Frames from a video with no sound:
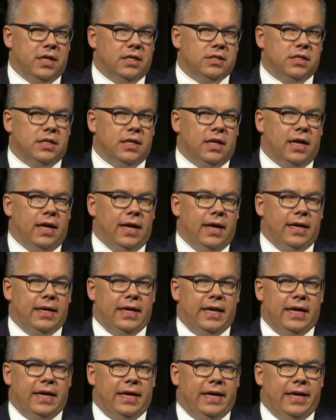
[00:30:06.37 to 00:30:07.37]

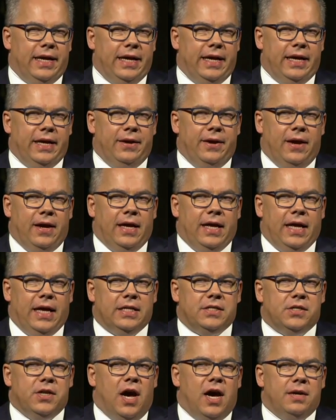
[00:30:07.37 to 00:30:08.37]

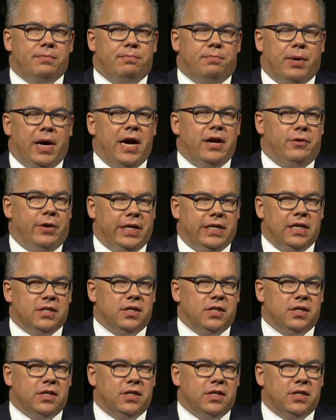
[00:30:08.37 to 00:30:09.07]
doesn't—it's not binary.